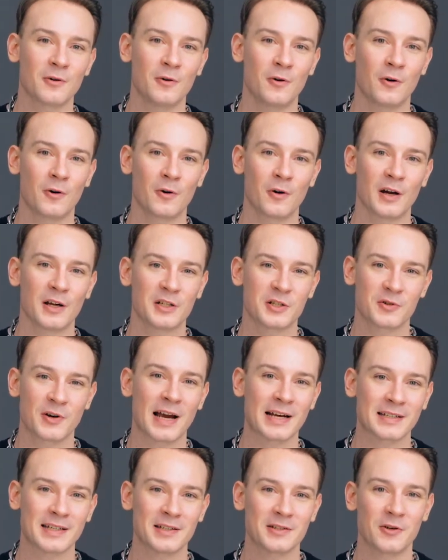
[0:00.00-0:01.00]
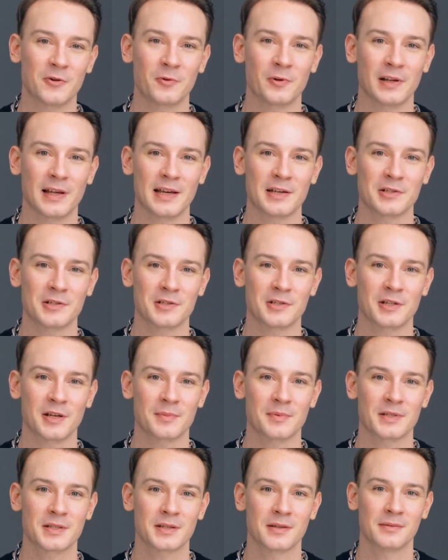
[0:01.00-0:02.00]
or attracting new
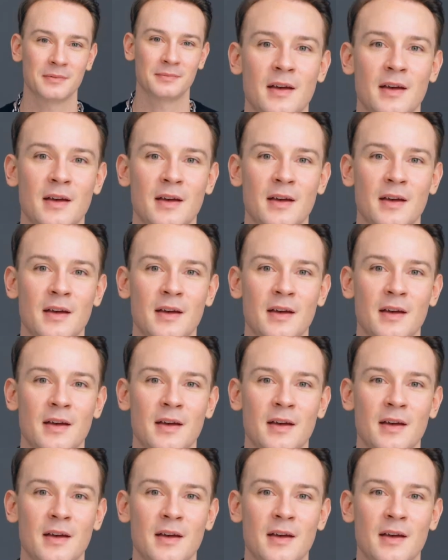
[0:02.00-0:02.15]
relationships.